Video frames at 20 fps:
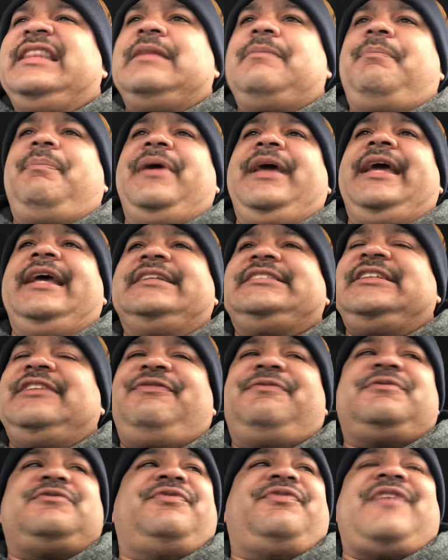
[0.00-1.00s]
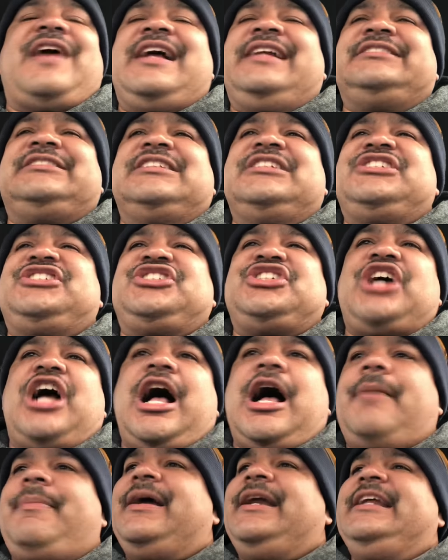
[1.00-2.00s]
the pigs. He finds a
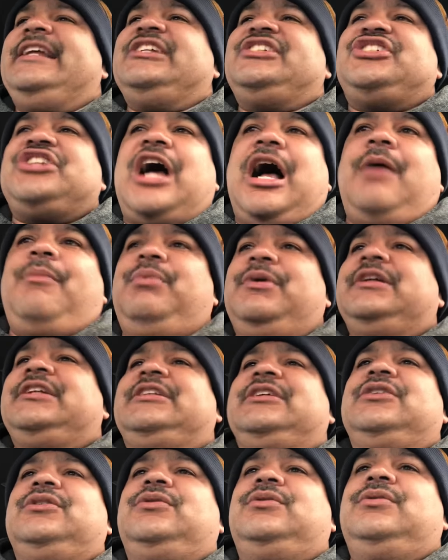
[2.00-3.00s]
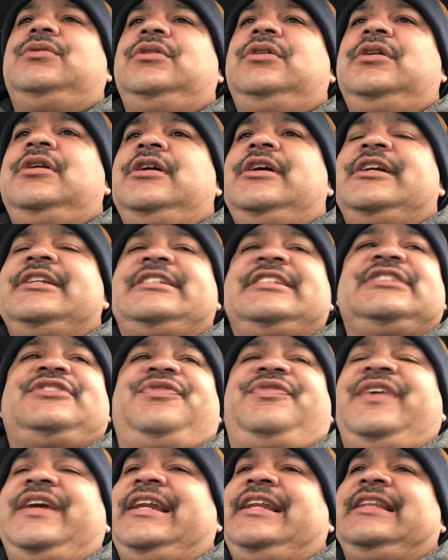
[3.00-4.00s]
job, any job would do, just
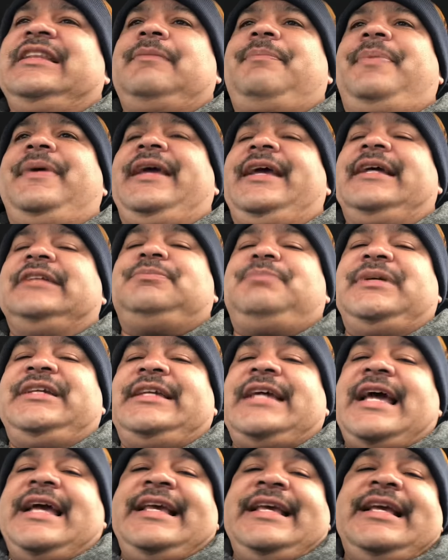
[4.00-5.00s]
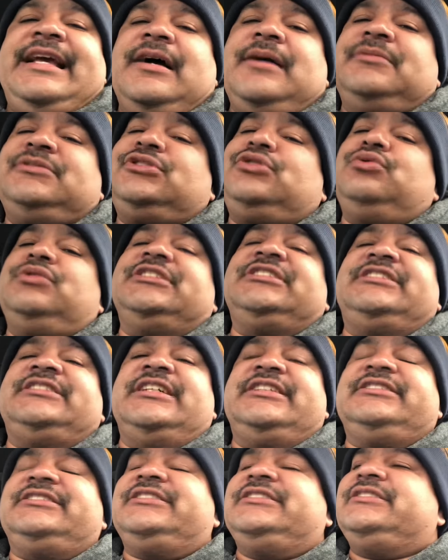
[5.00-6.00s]
feeding the pigs, but yet he comes to his
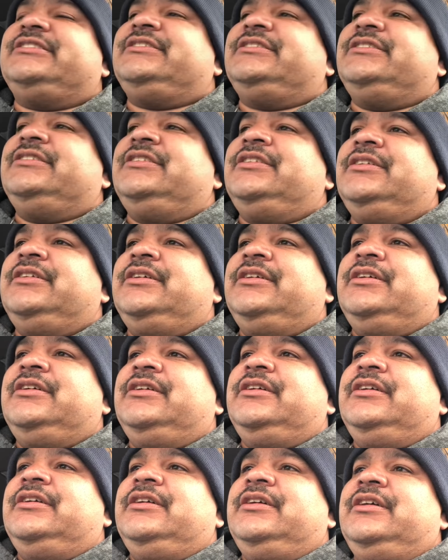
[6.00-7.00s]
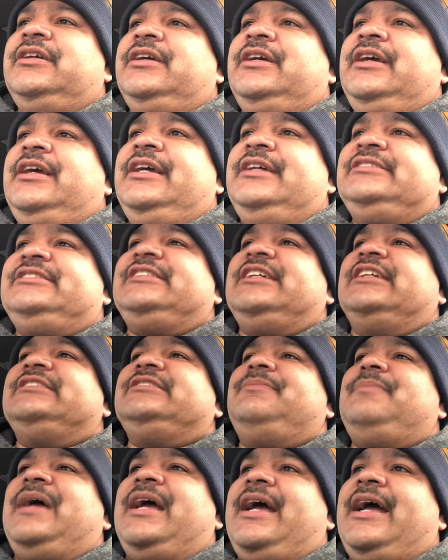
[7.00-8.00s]
senses. He says,
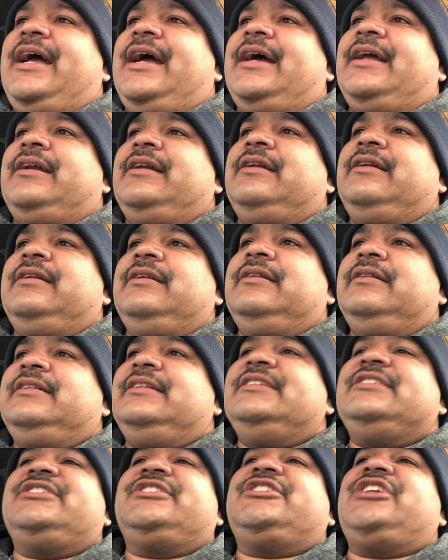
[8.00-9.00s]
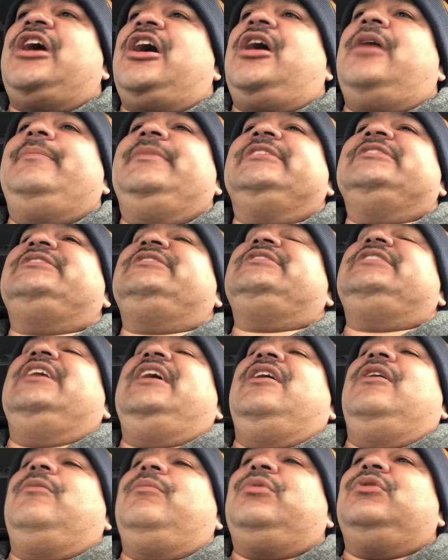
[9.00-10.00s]
"Man, this job is
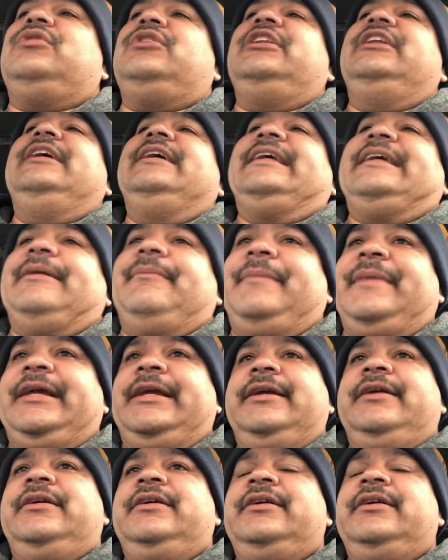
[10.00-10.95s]
terrible. Look at me.